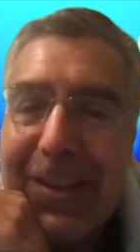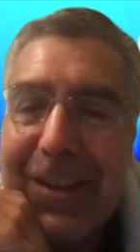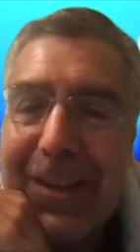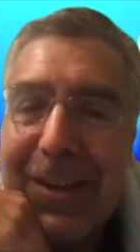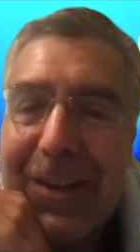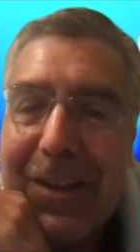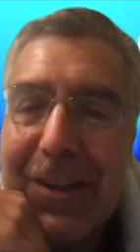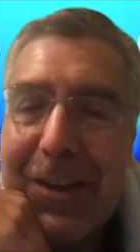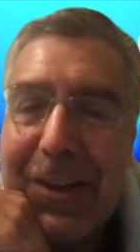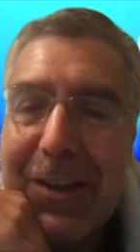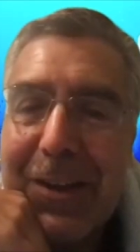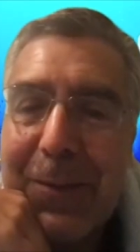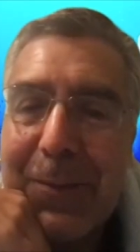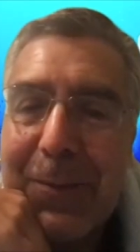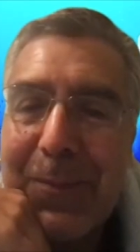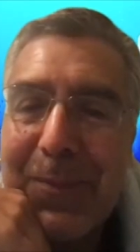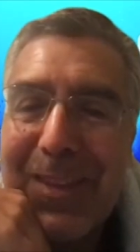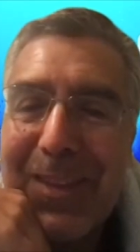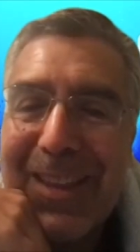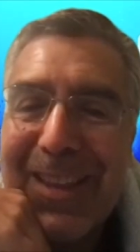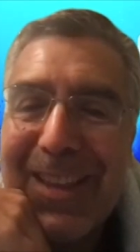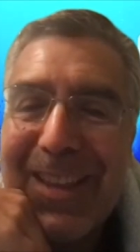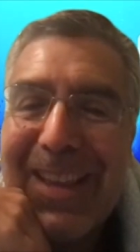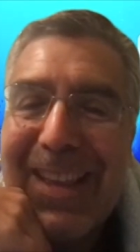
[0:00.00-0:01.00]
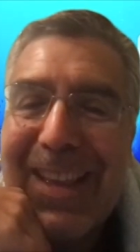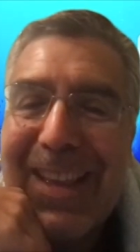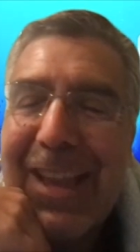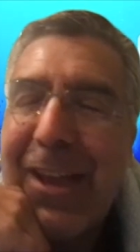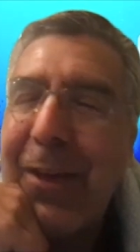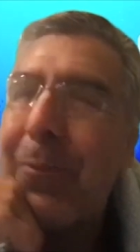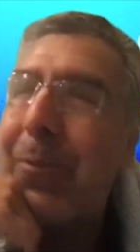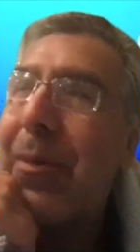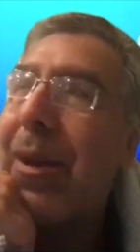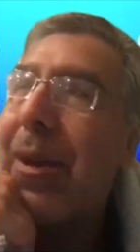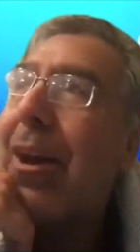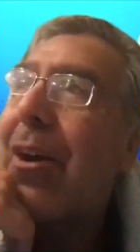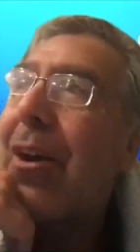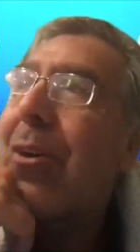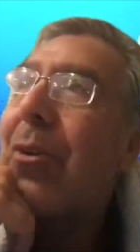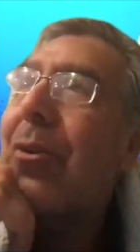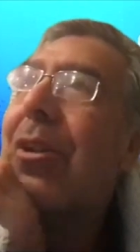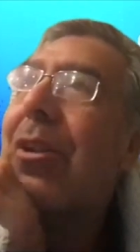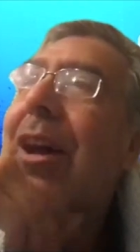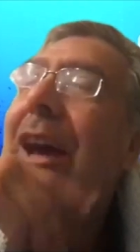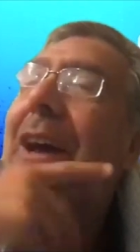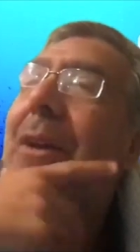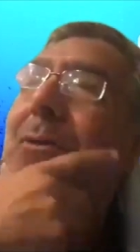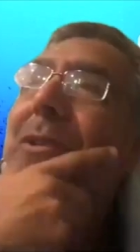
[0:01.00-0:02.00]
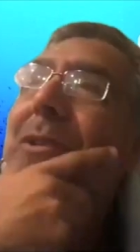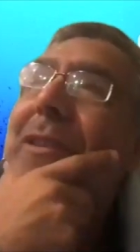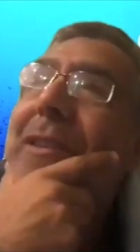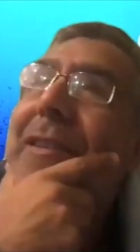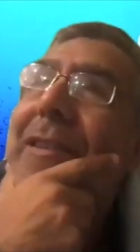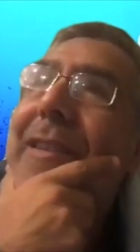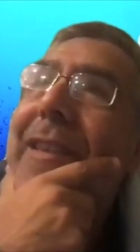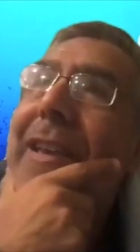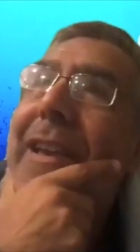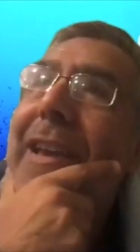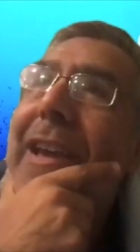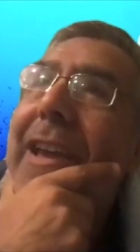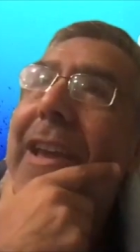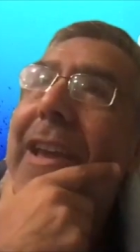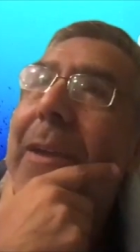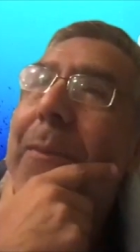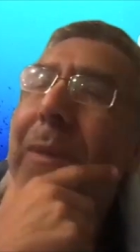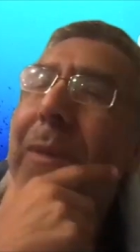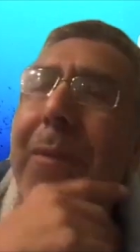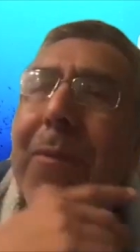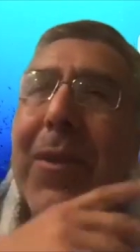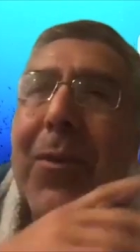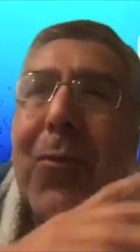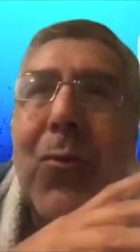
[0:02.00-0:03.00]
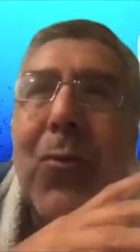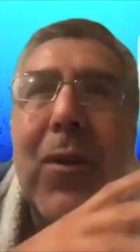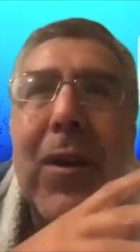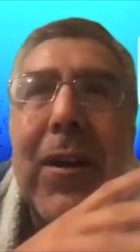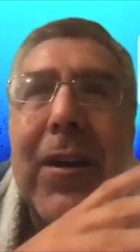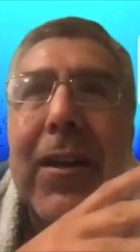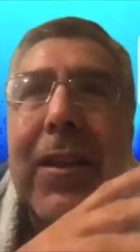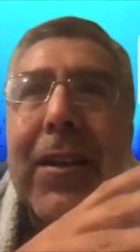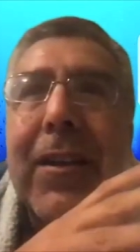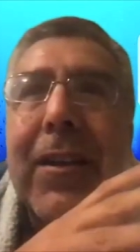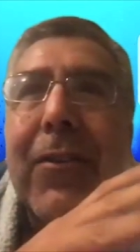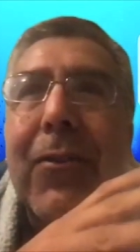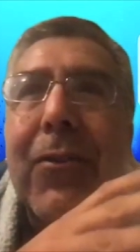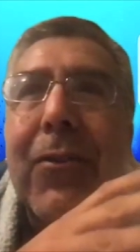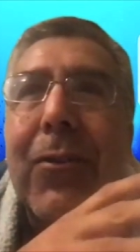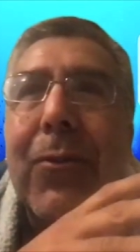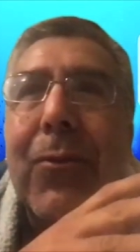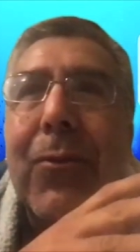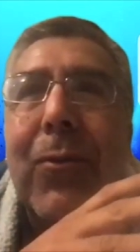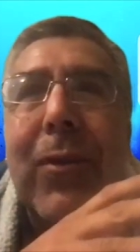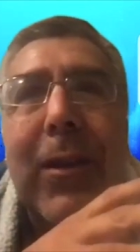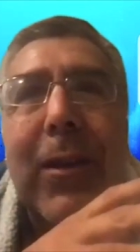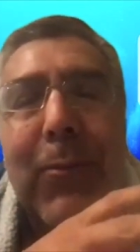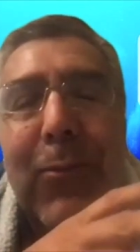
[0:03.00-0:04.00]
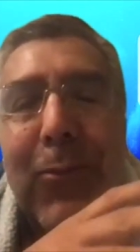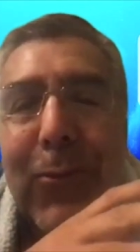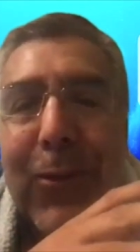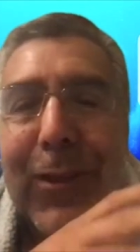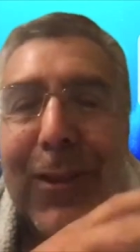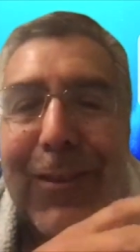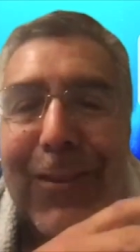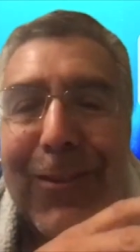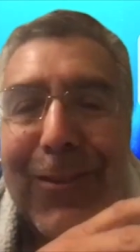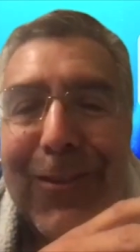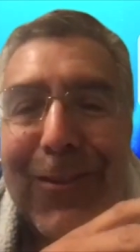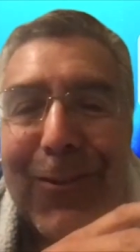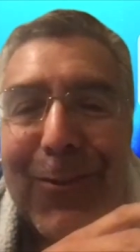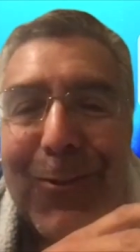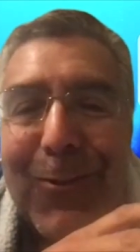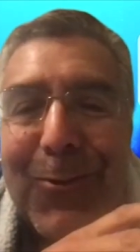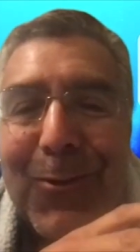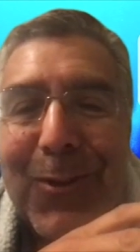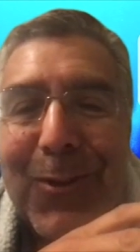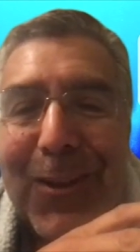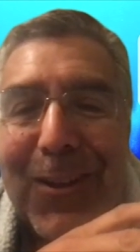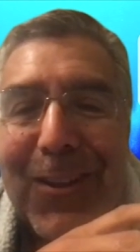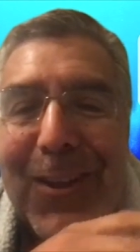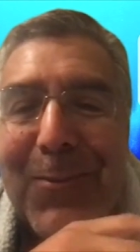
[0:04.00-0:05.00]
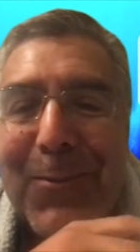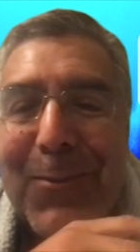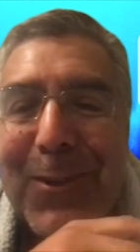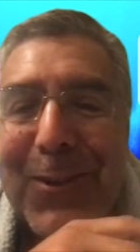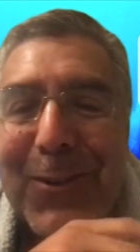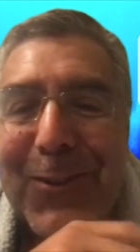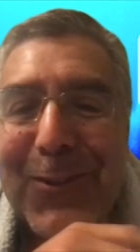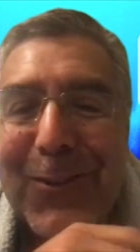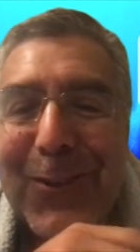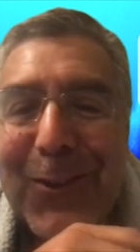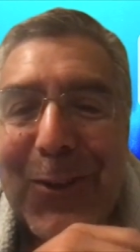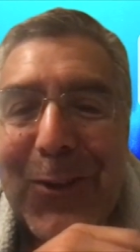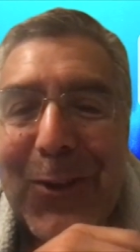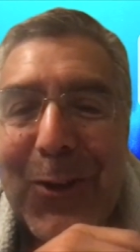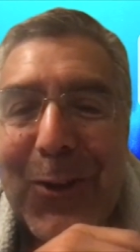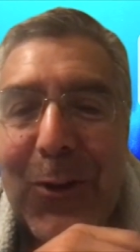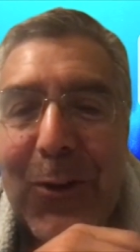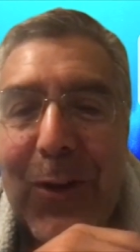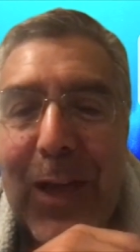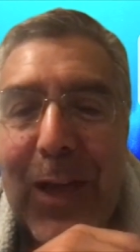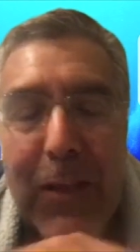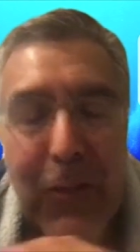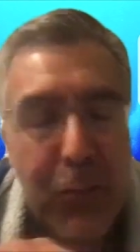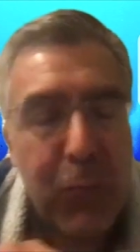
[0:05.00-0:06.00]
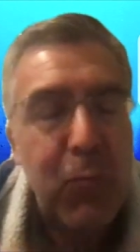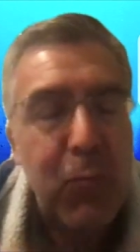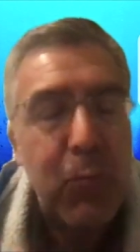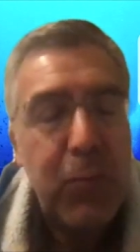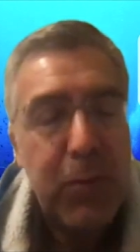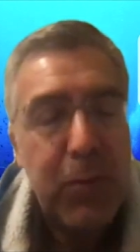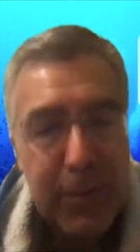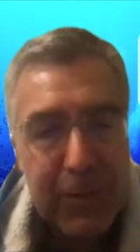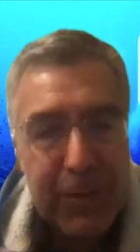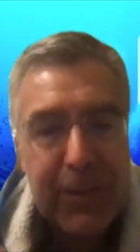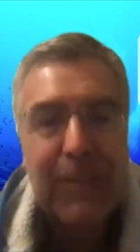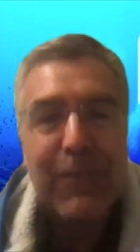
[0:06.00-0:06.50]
Um, yeah, yeah, yeah. About I would say maybe one or one point two kilometers to go, and you really,